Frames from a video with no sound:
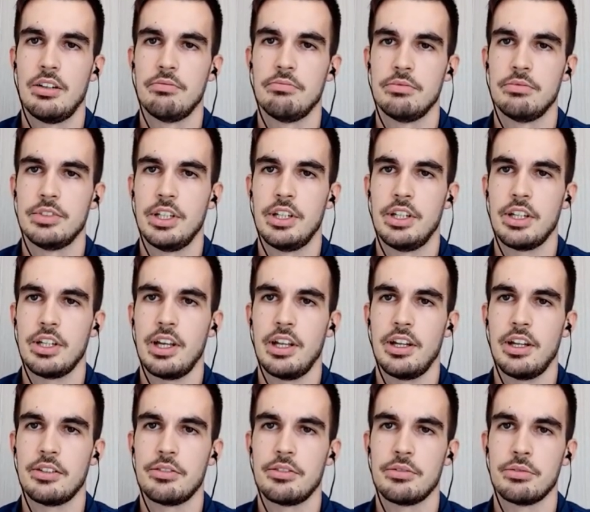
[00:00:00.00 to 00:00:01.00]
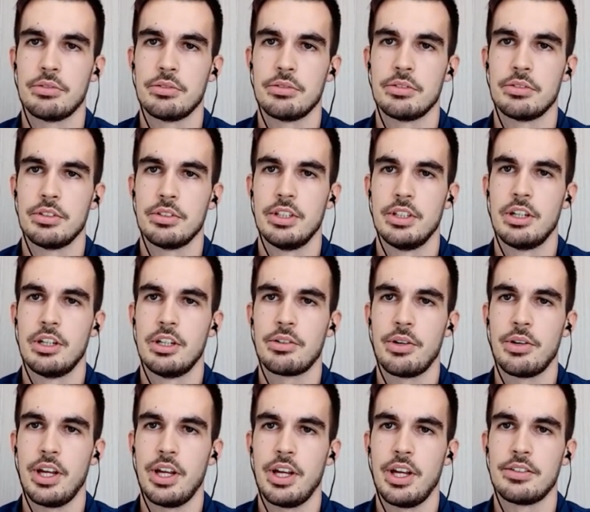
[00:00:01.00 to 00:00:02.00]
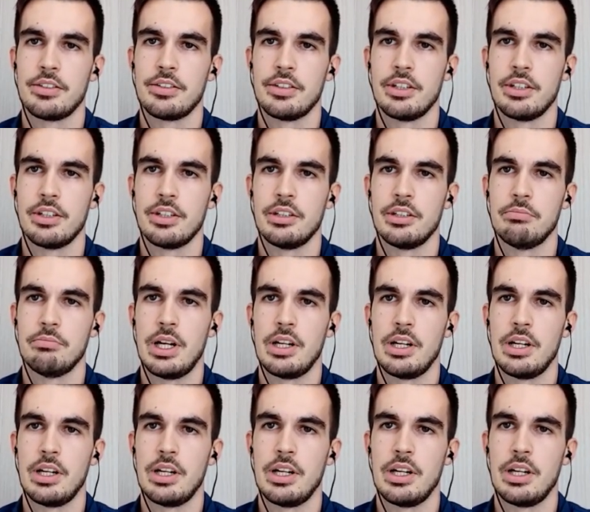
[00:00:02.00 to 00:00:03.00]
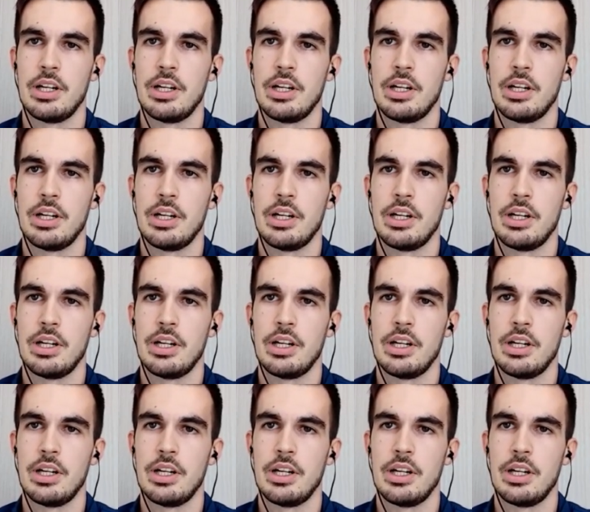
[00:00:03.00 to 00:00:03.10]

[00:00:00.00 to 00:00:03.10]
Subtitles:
dedicated to create better